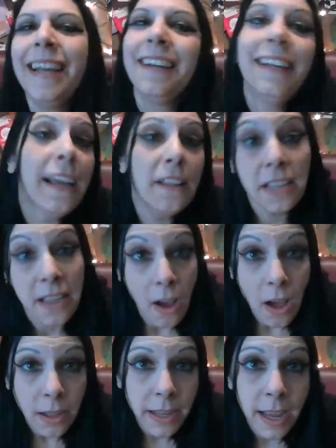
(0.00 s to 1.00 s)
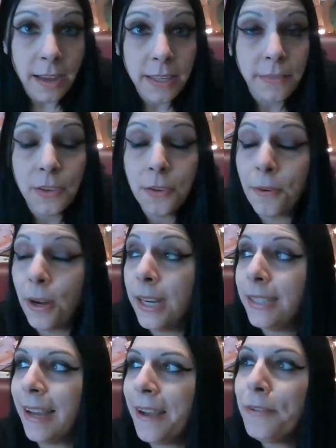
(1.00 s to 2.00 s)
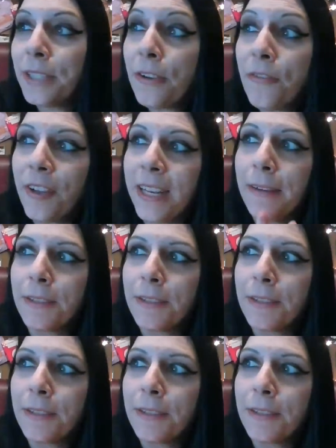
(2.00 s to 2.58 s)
yeah, like, oh yeah, I'll give you a ride. It was so funny.